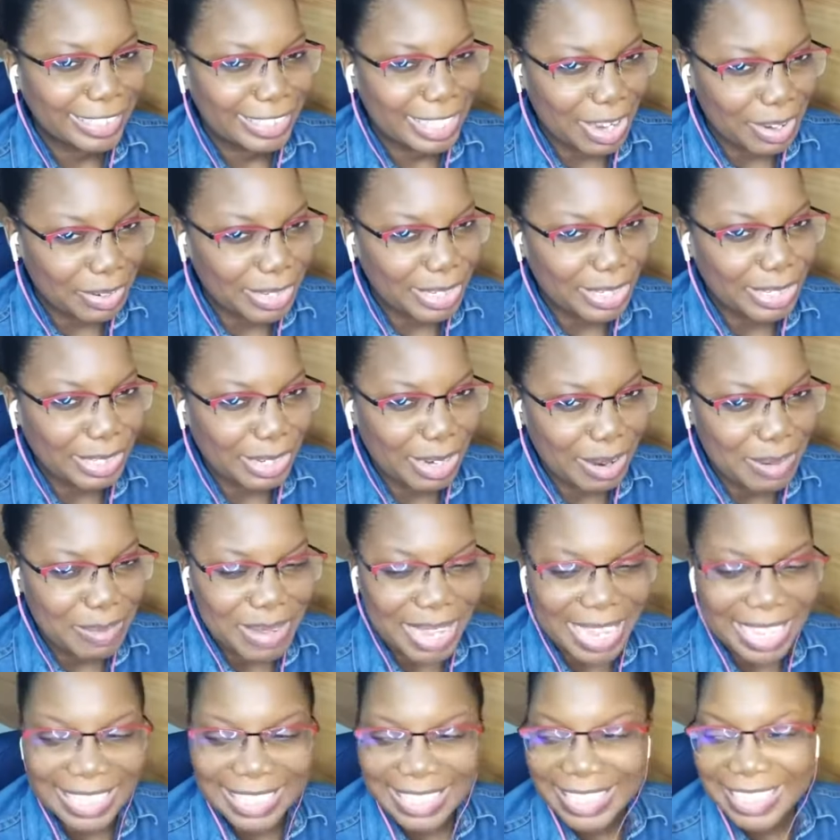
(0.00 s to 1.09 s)
down in the
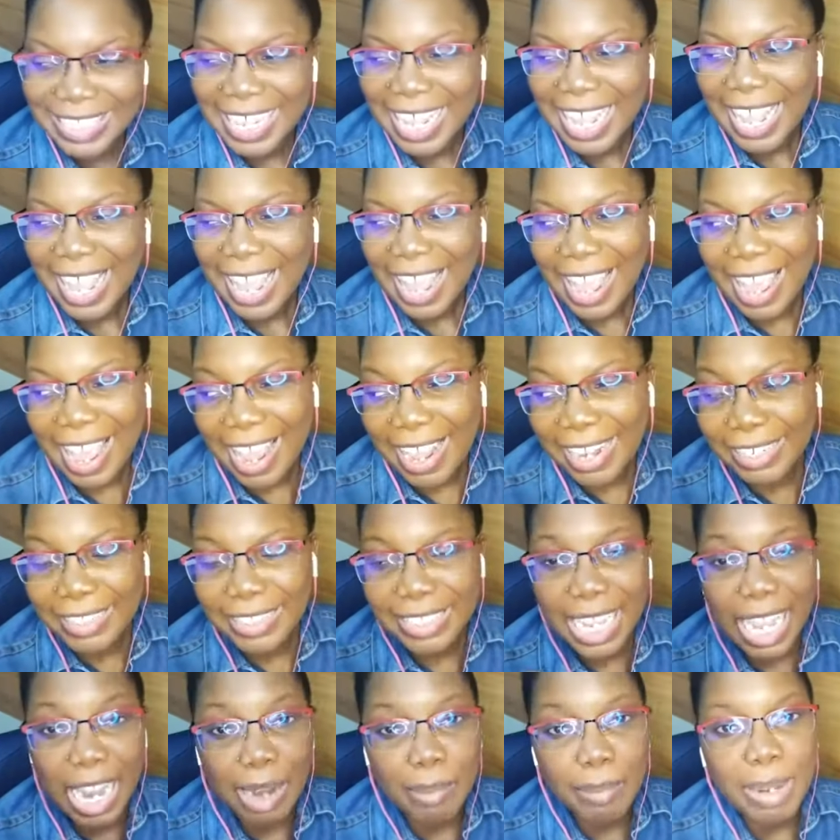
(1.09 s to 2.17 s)
comments and
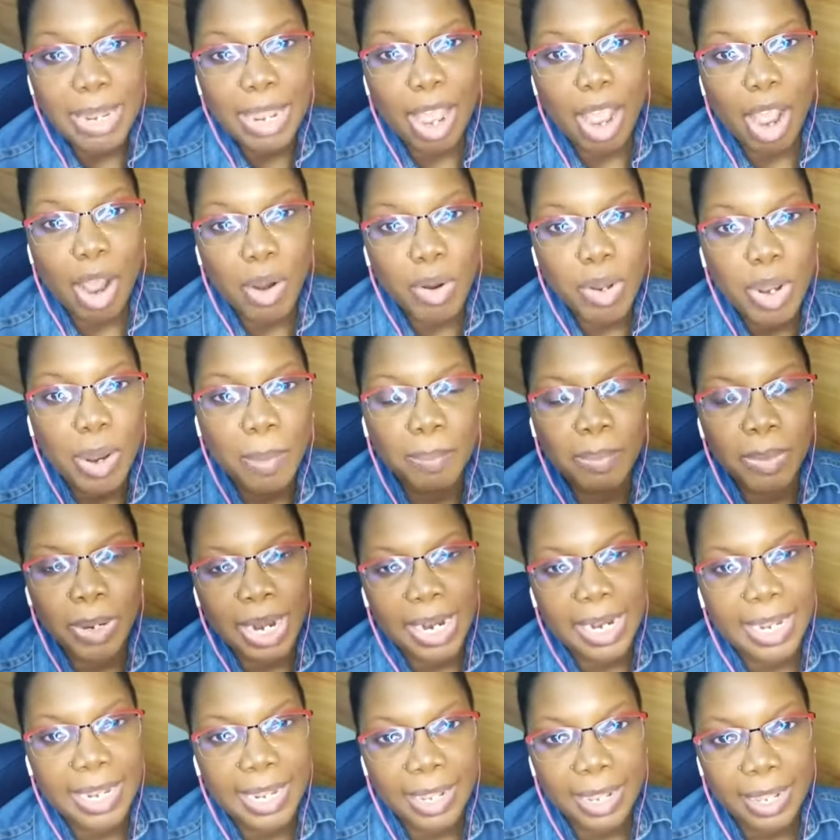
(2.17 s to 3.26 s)
tell me how you're
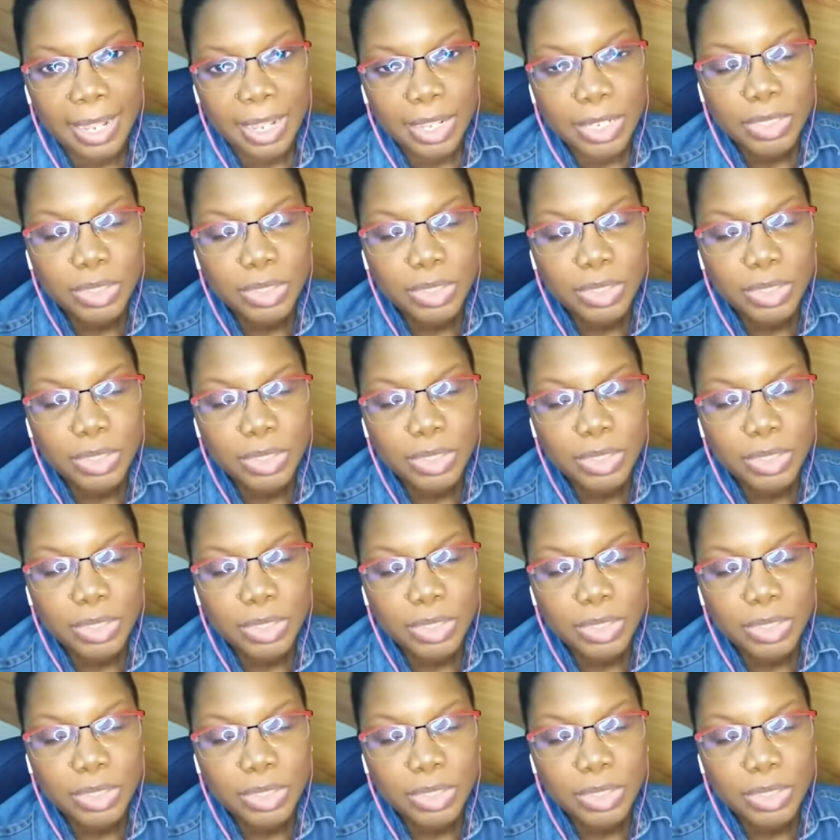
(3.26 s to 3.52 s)
planning